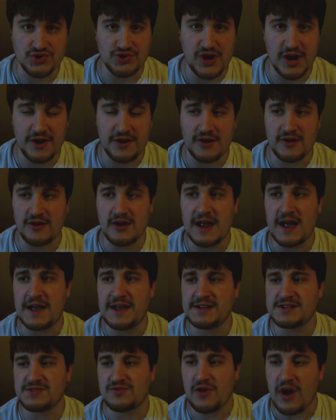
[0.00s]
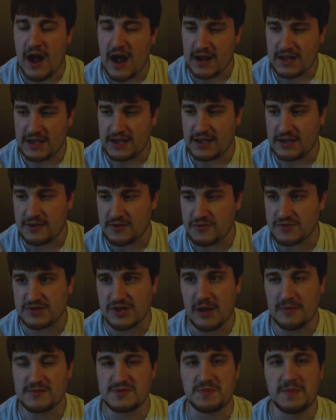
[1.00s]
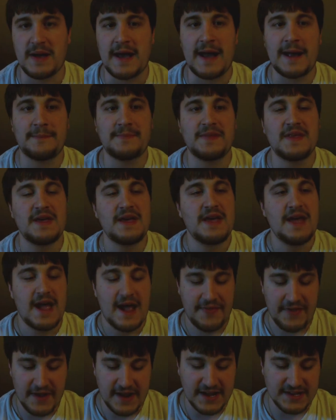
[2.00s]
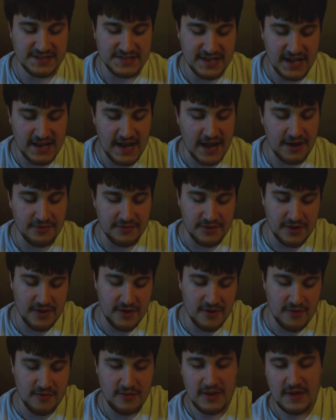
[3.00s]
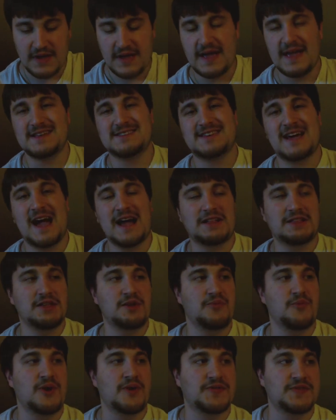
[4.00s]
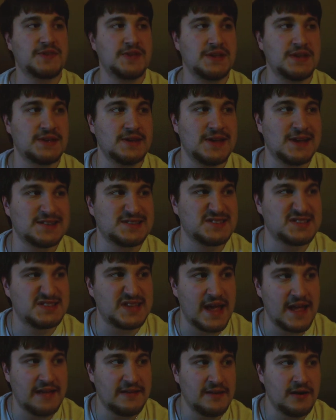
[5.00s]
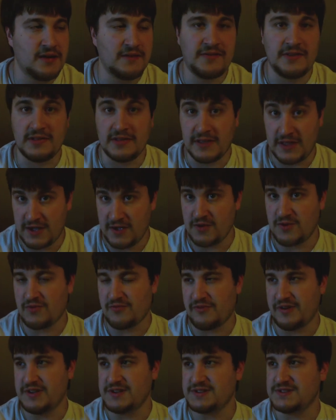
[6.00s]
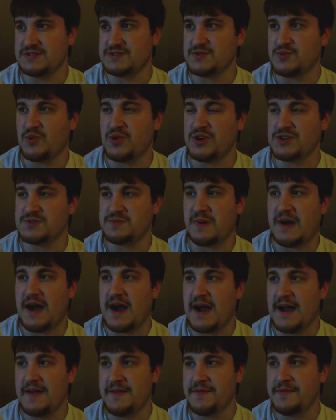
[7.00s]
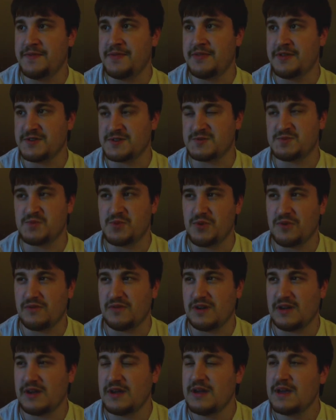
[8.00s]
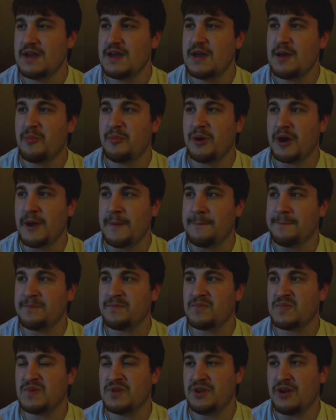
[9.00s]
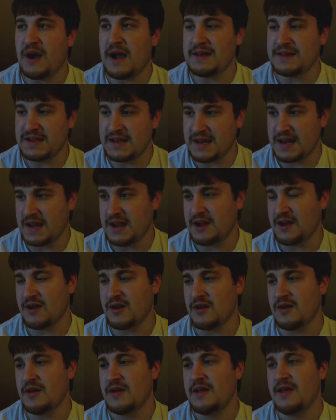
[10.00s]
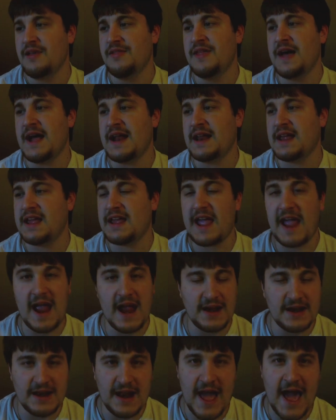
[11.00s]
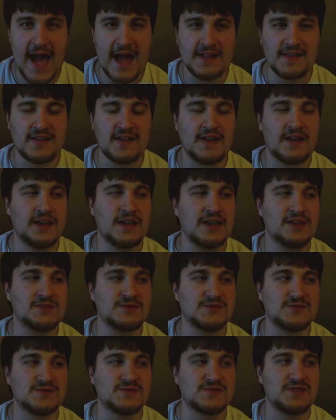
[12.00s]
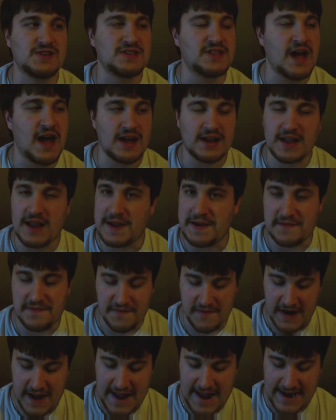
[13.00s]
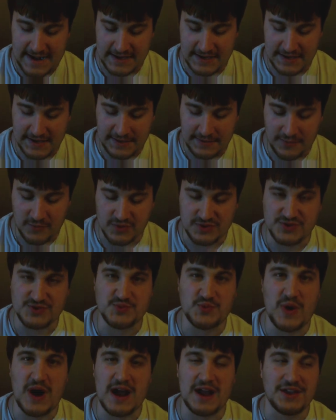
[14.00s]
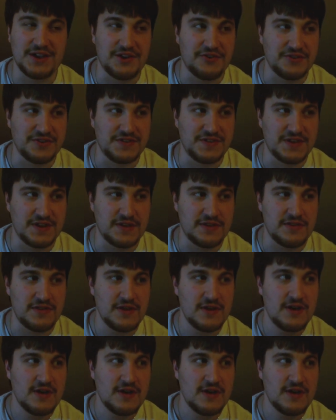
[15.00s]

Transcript: Treanor as Rocky, who comes back. And like I said, I don't know exactly what the extent of the legal reasons was behind this movie, but you know, I did hear that he hated acting. He just did not care for acting, which is why he only did